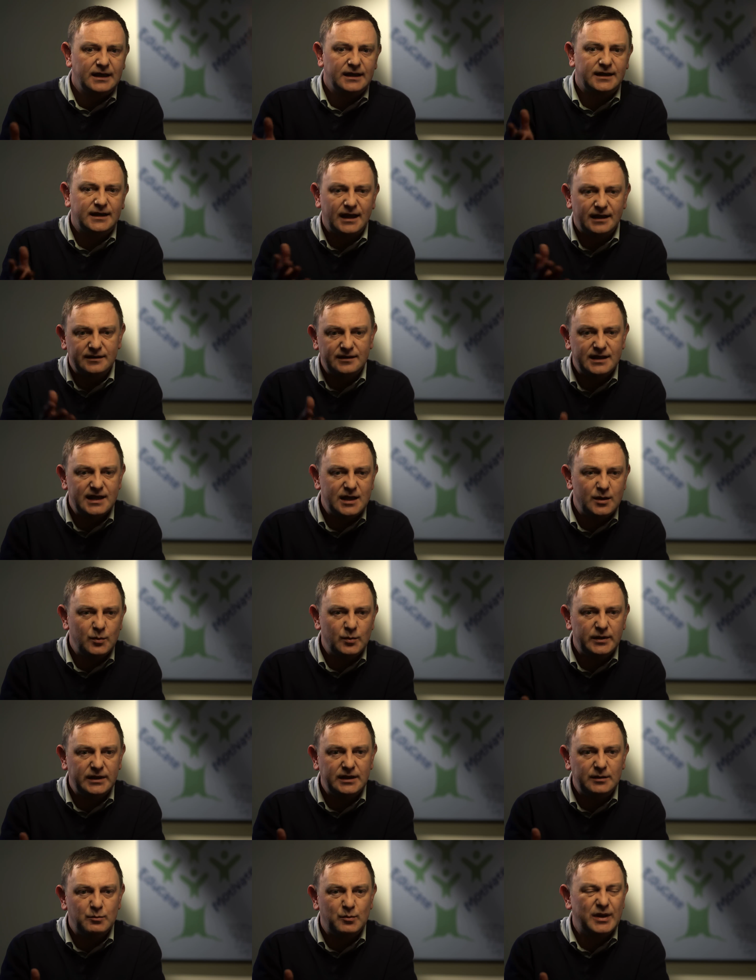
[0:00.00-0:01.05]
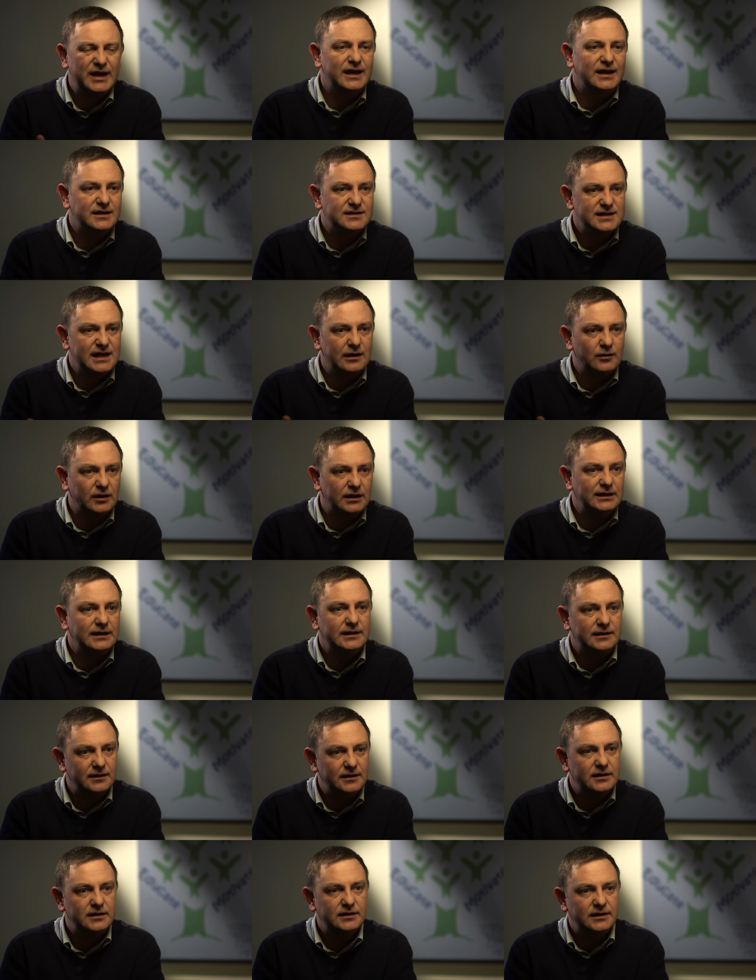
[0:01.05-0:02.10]
Can they be picked out a
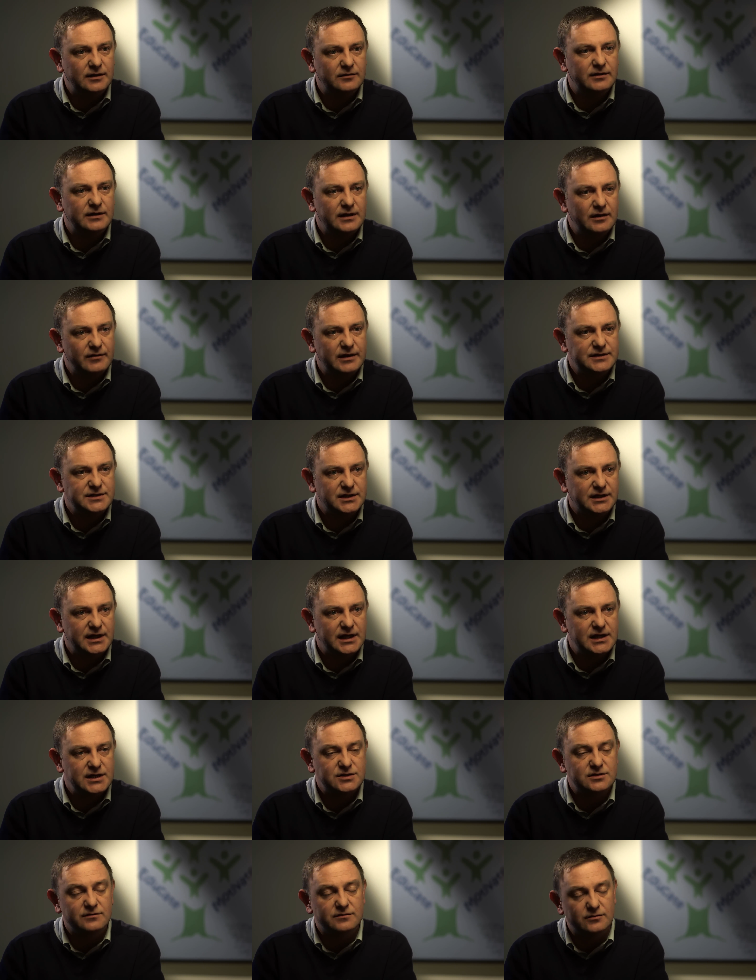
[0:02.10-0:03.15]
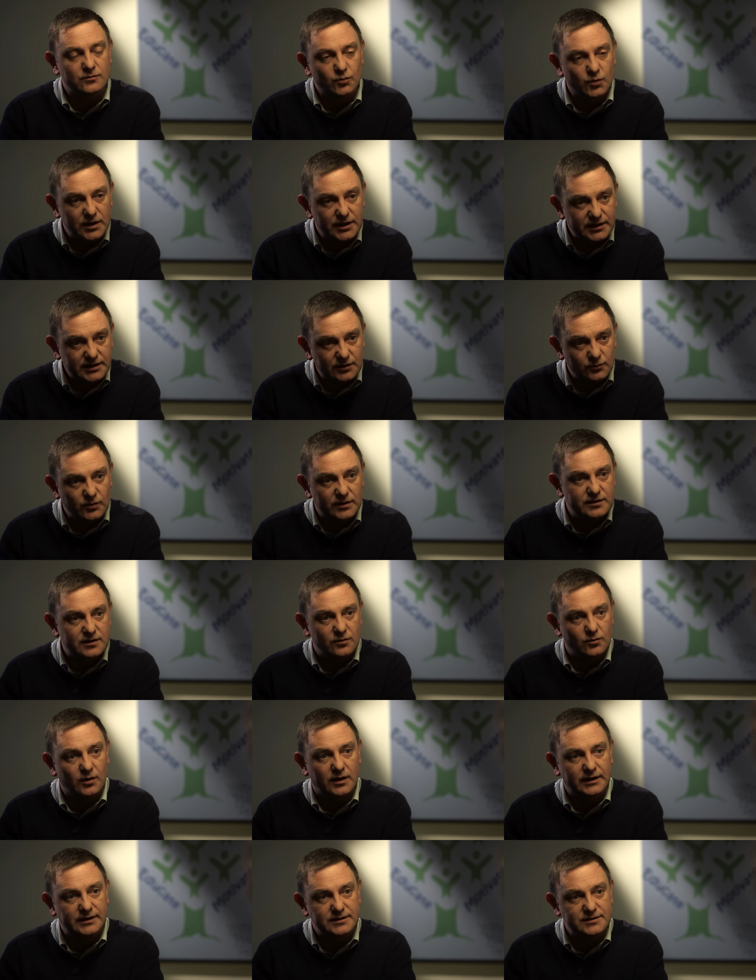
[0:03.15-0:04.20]
little earlier in their education through working with the
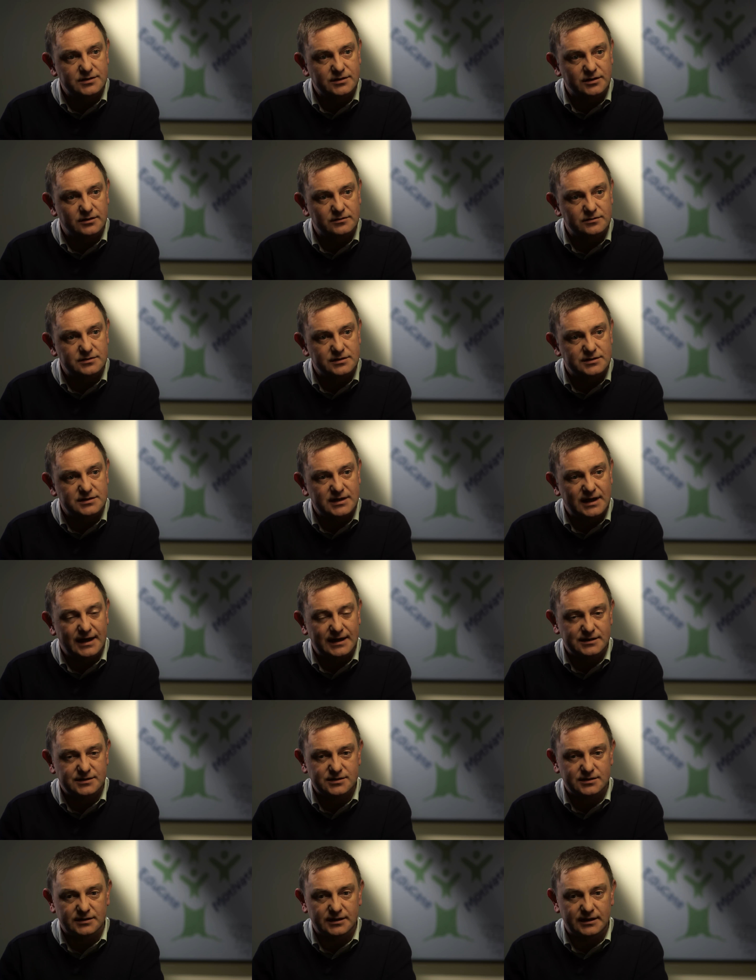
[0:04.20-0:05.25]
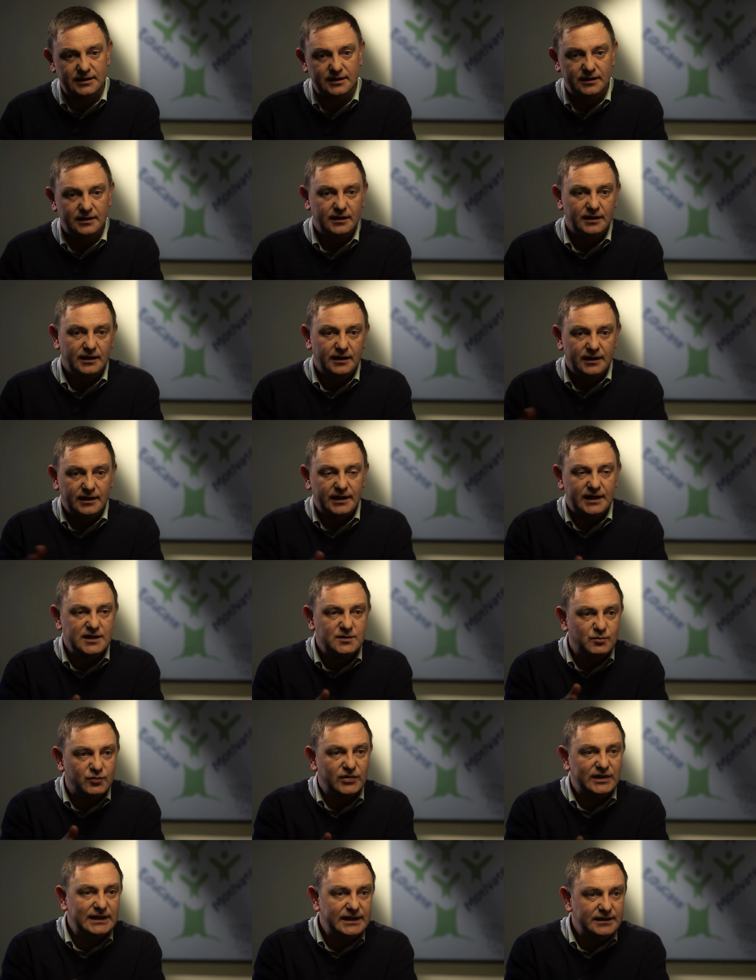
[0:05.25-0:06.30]
wider schools and say, actually, he's
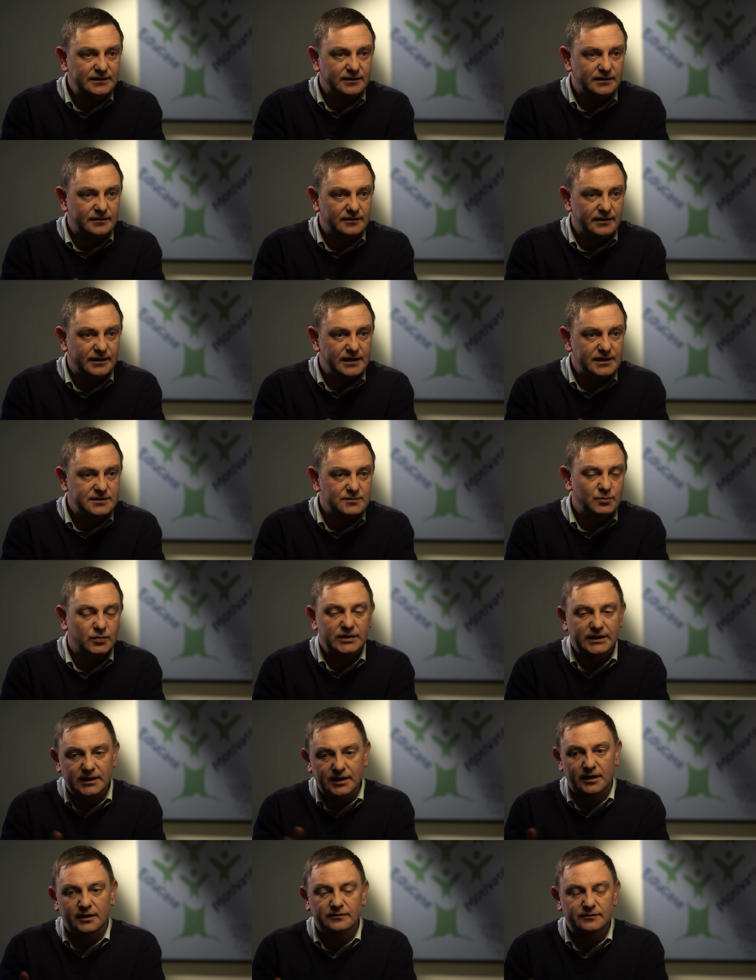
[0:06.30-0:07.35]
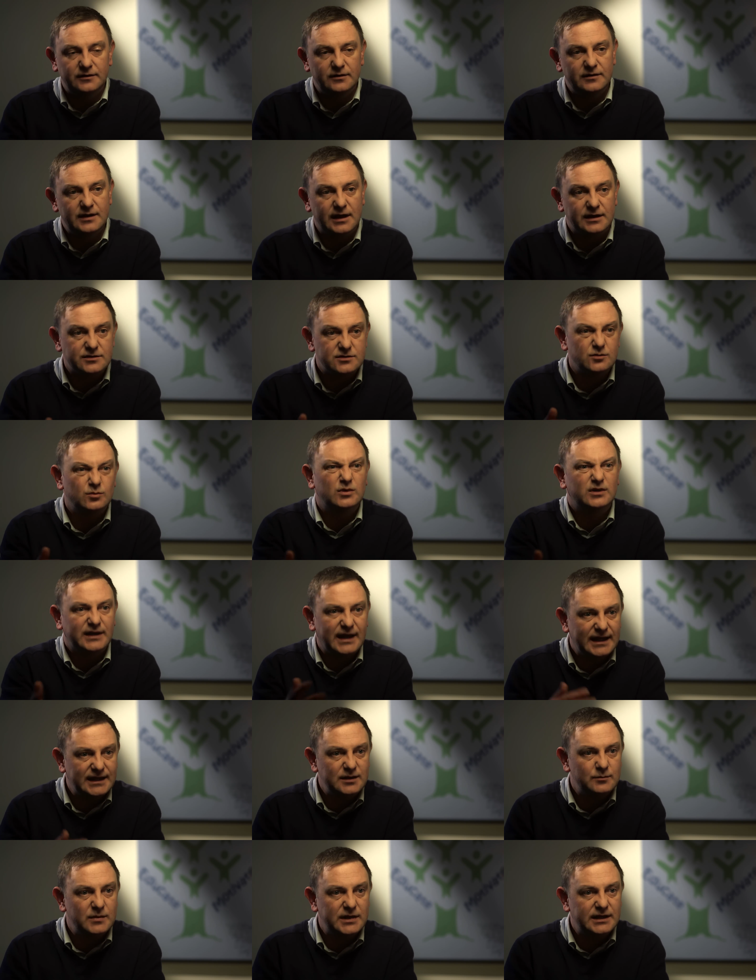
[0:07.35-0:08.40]
brilliant at this, but he can't do that, so we'll
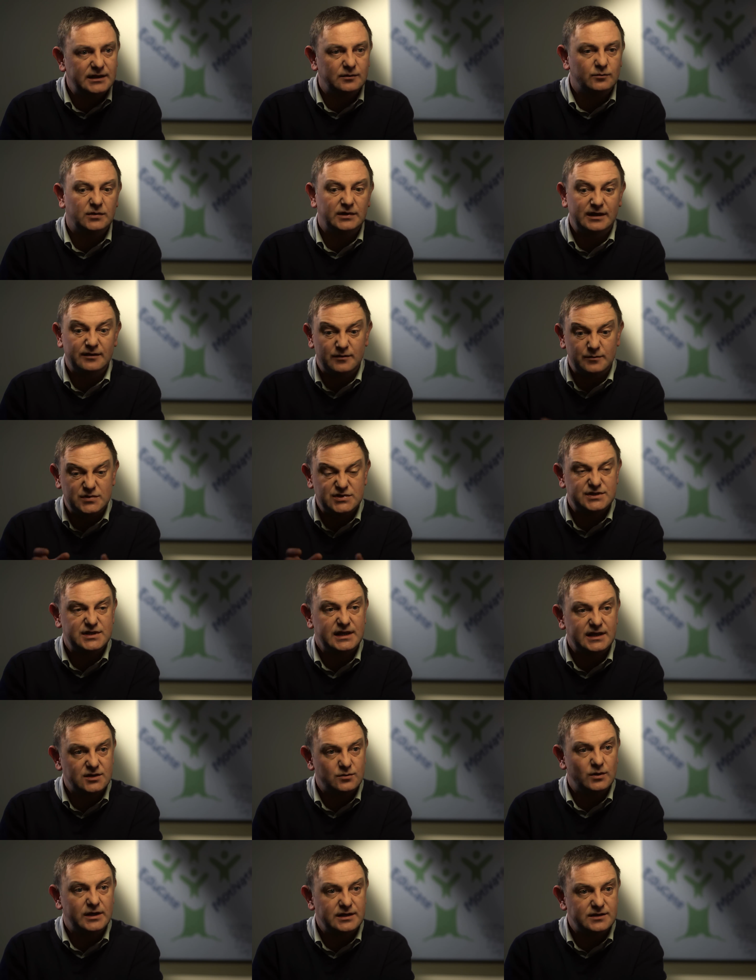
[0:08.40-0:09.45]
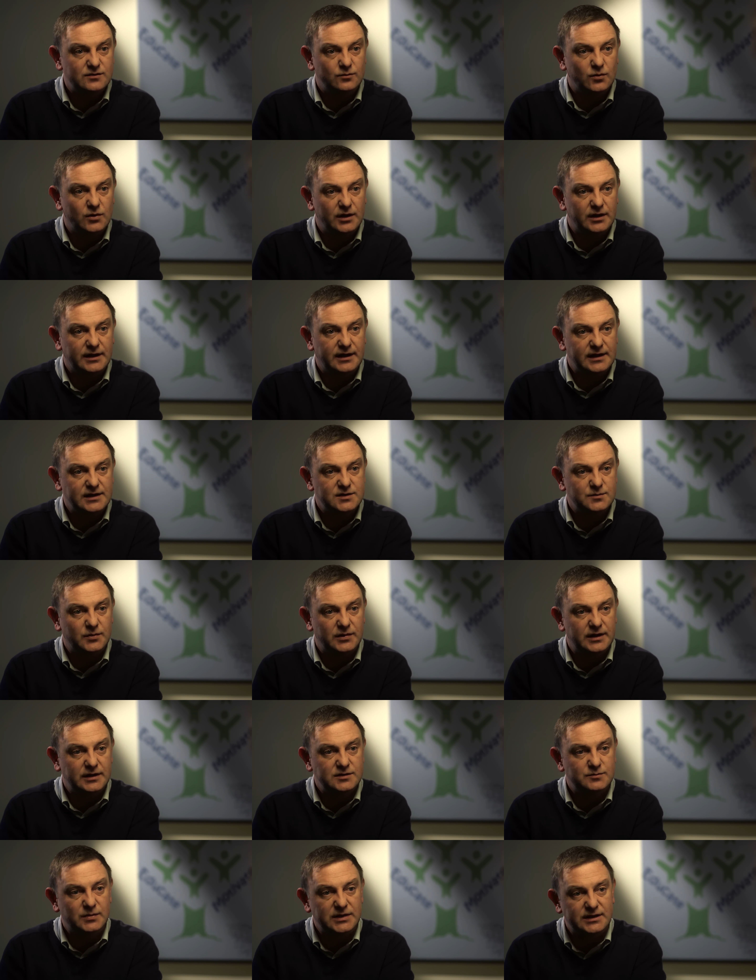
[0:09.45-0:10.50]
get him in and we'll give him 6 weeks of work
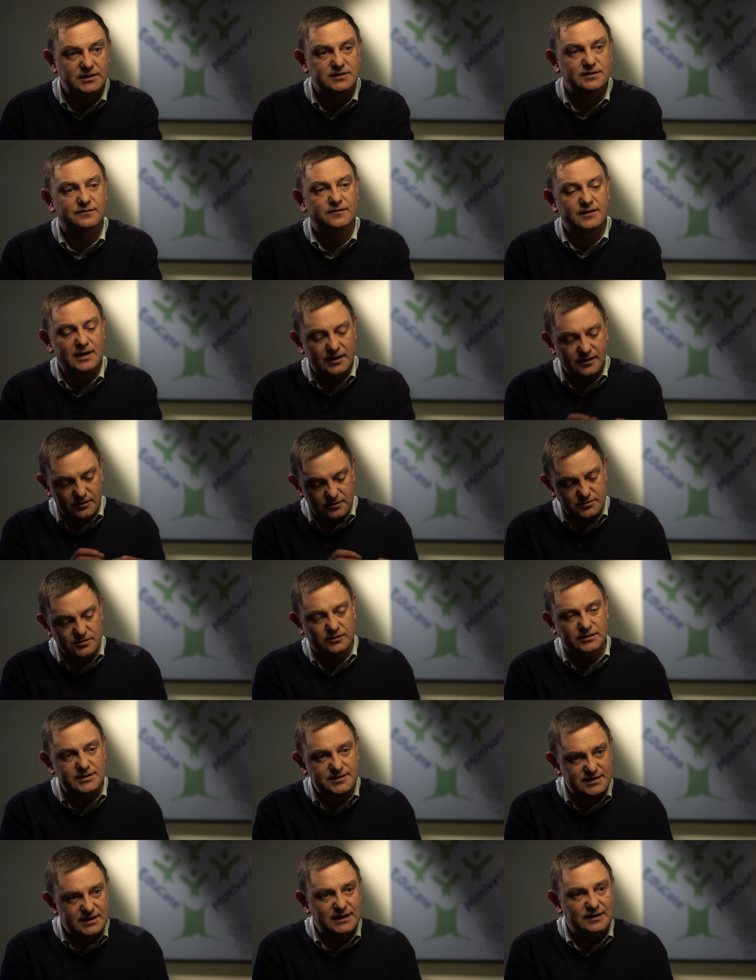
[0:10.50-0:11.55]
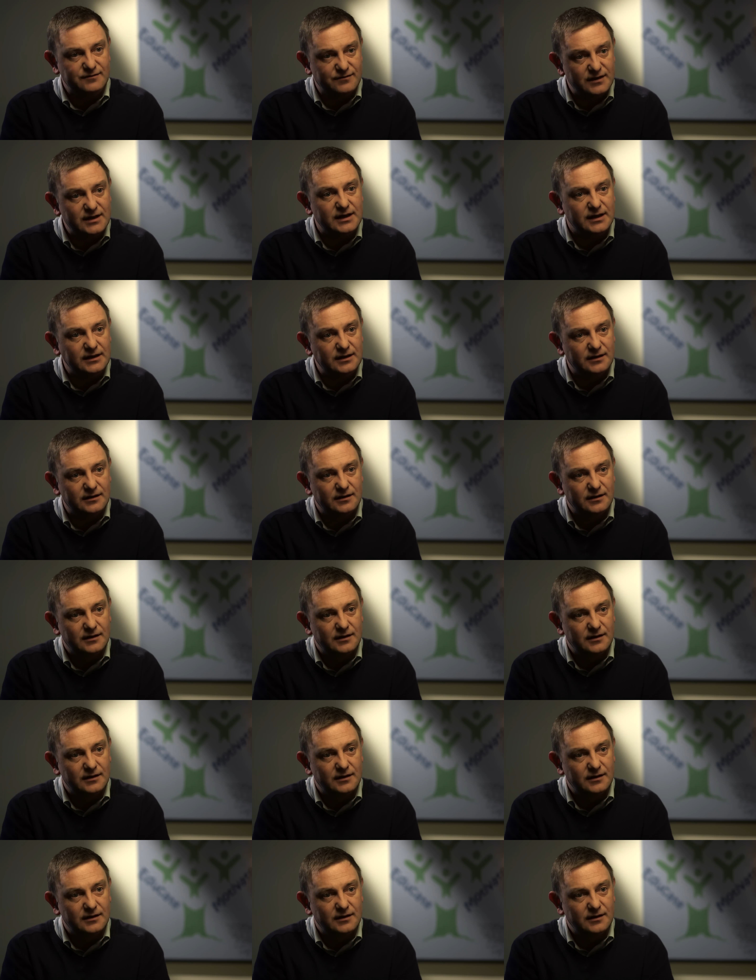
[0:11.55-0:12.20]
experience, because if that goes on a CV,